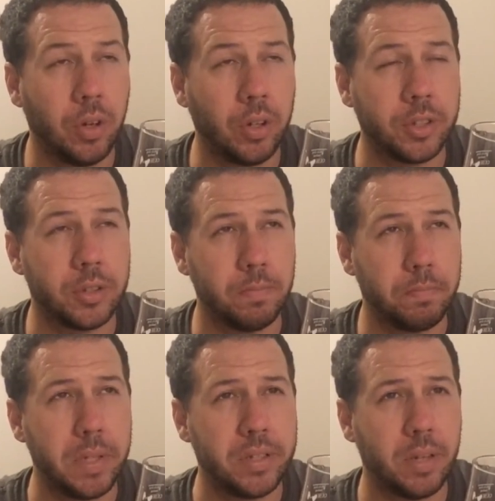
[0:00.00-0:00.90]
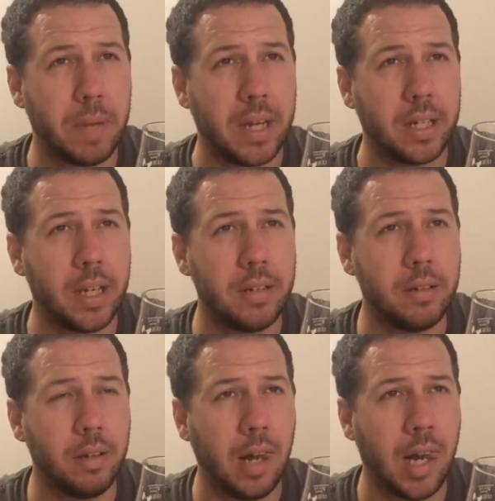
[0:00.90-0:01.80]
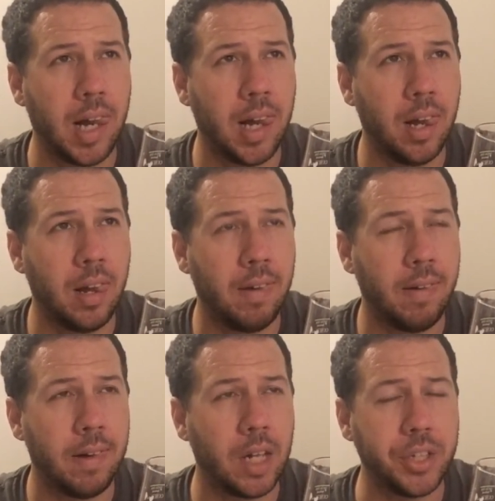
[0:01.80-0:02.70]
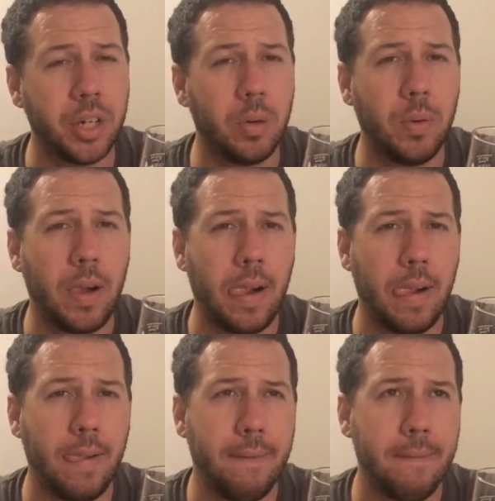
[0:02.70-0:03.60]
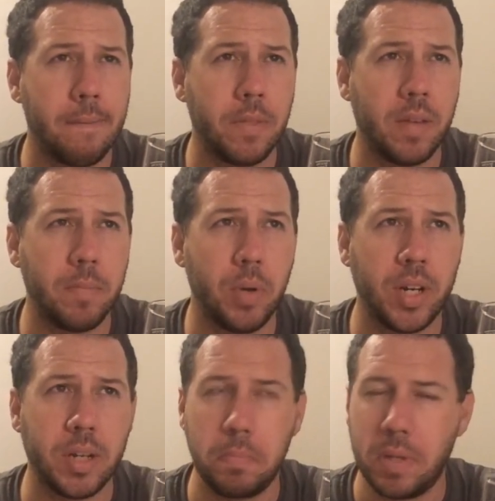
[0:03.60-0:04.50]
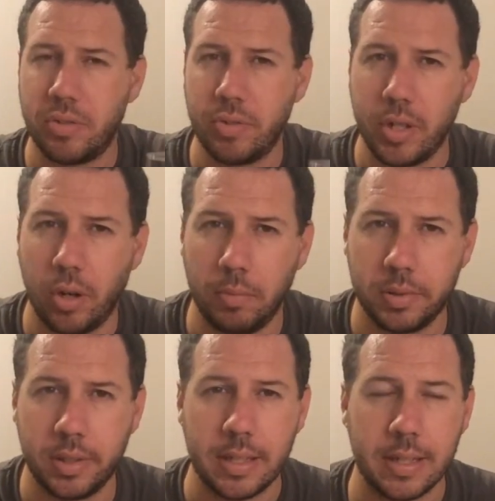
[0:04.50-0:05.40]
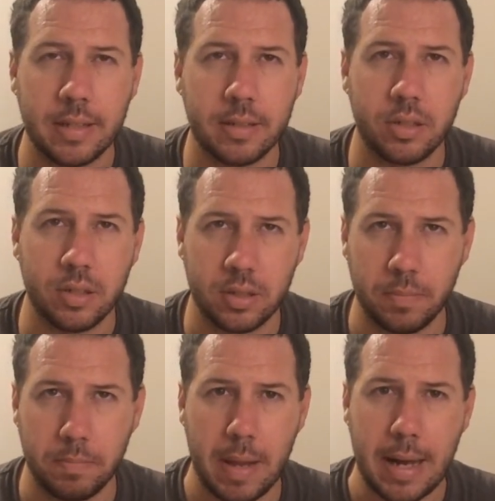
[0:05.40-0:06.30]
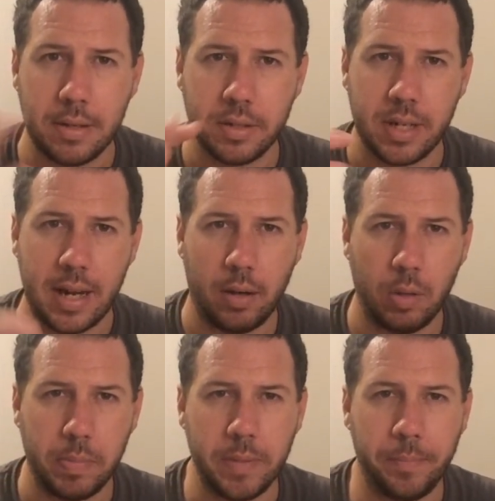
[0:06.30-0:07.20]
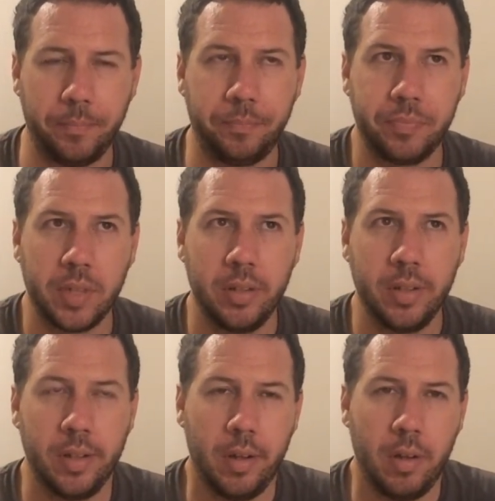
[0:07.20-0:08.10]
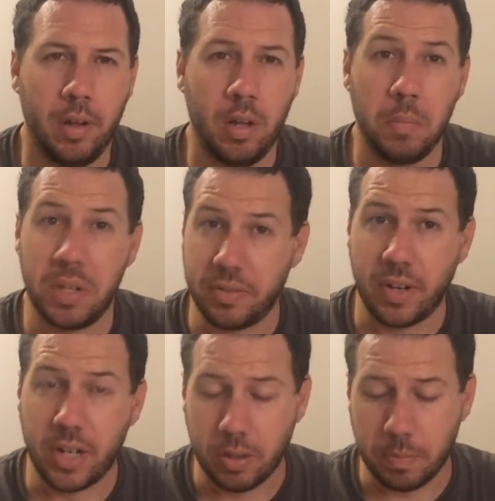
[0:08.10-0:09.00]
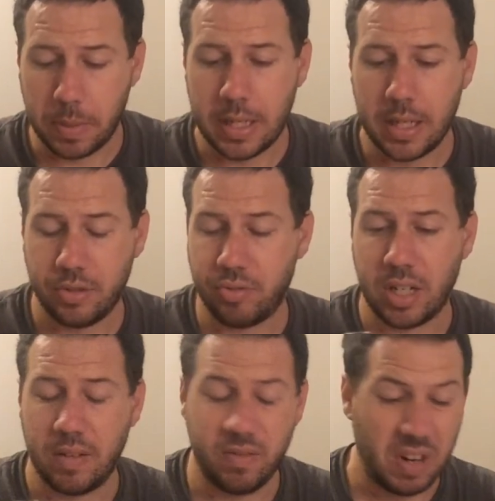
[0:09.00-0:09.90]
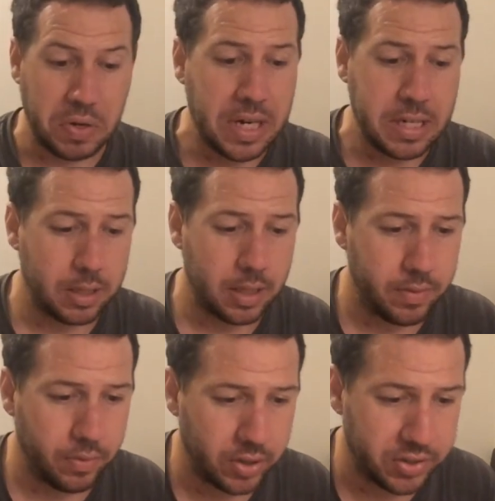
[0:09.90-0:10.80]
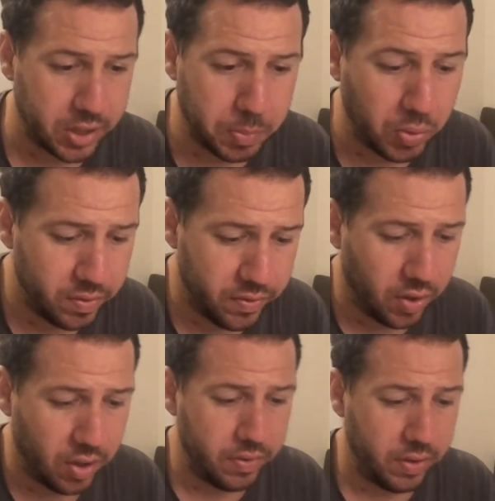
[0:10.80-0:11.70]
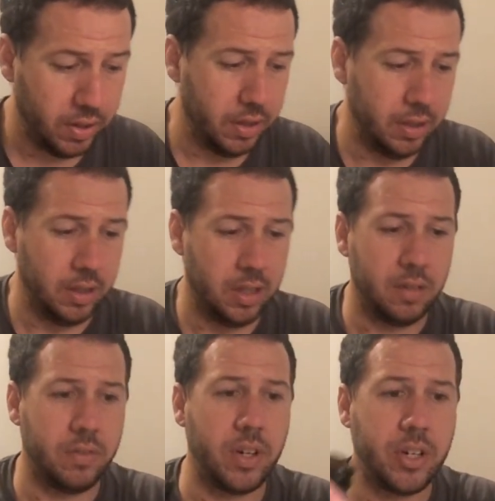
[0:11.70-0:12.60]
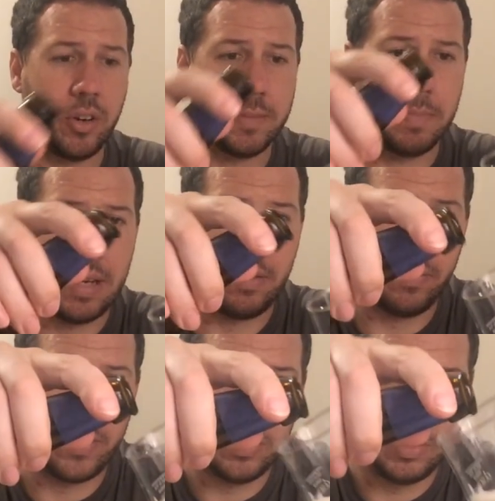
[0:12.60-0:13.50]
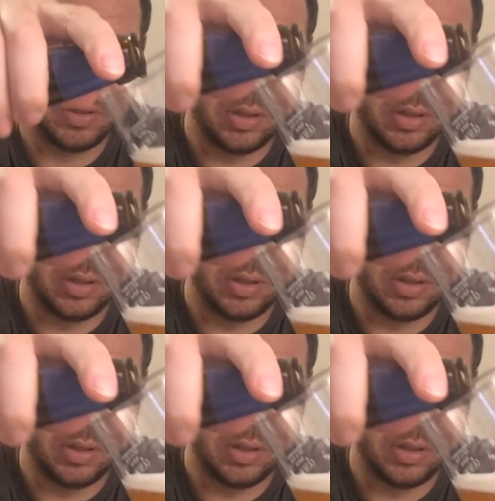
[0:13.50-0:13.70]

Nice bitter back end. I don't know they put any bittering hops in this just to balance it out a bit. But it's a very good beer. It's drinking very easily for a 6.5. Very nice mouthfeel.